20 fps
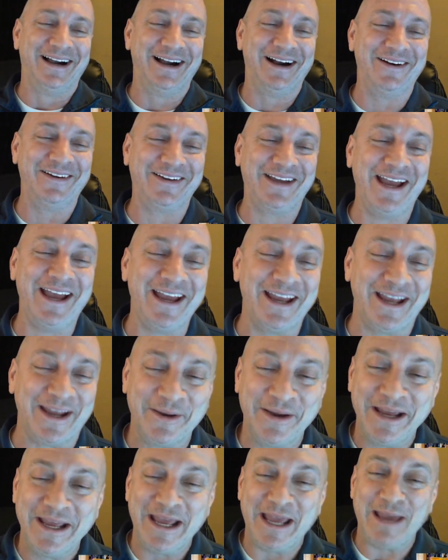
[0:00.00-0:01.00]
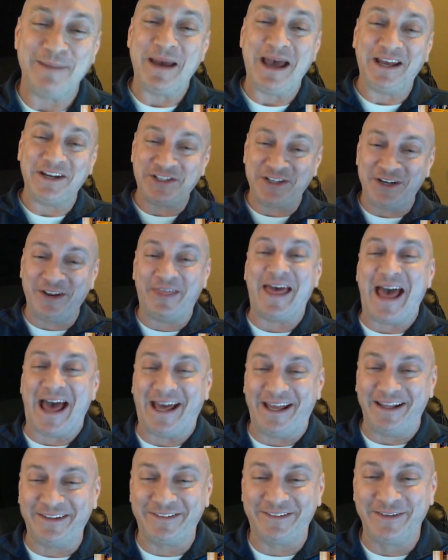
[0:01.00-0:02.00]
Okay, imagine
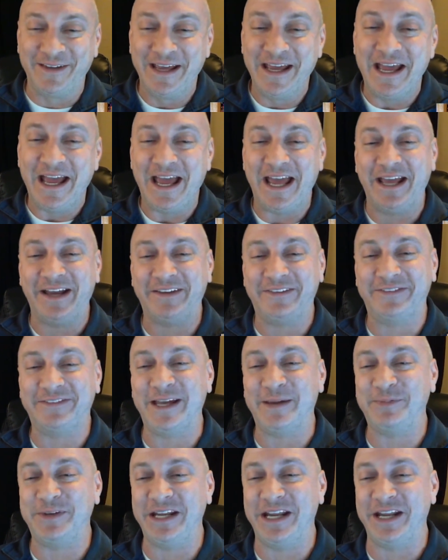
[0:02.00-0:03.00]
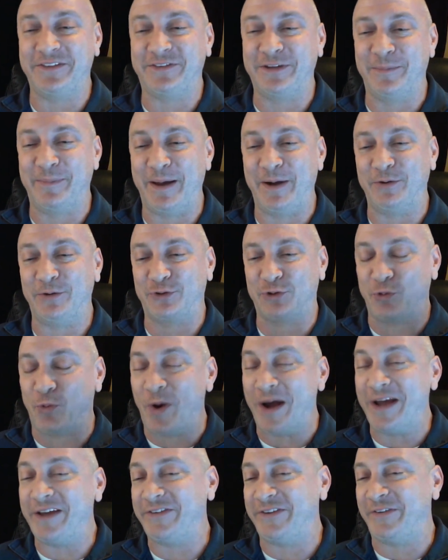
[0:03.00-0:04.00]
that, except it's about
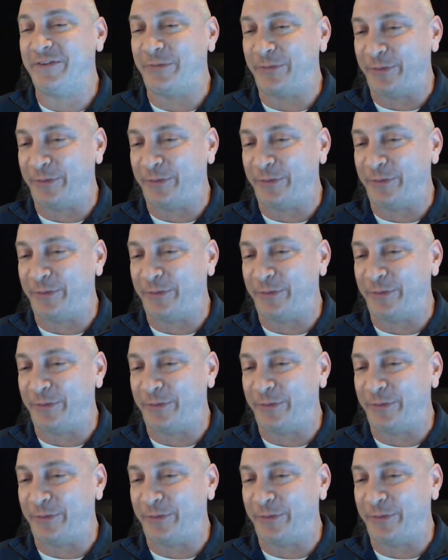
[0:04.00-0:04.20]
twice as